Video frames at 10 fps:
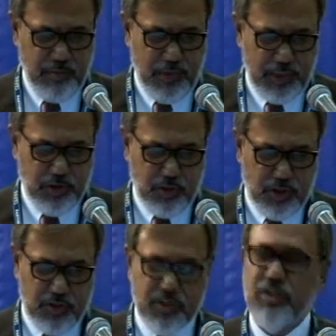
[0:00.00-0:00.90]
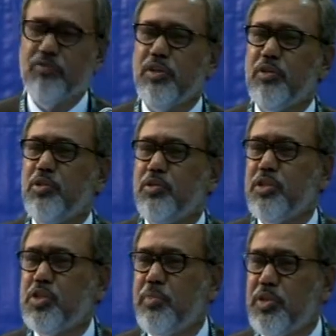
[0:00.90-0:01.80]
But in 2007, which
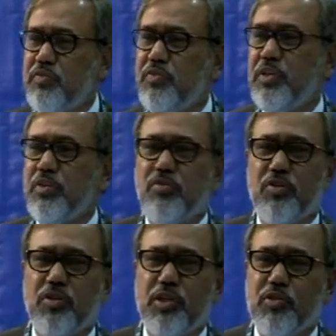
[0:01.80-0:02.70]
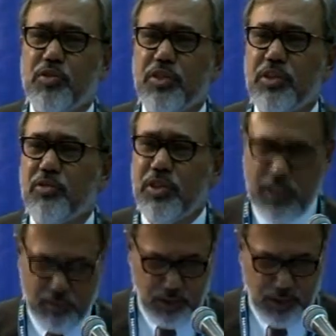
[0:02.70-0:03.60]
was specific for reducing
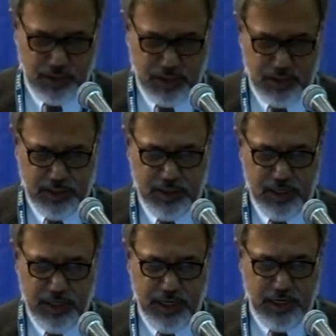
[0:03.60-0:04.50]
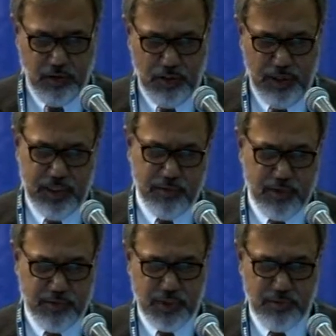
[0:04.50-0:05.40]
neonatal mortality, had all the
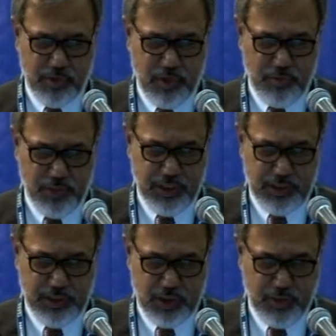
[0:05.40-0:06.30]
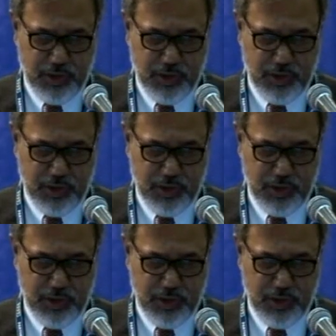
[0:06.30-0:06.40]
above service component I just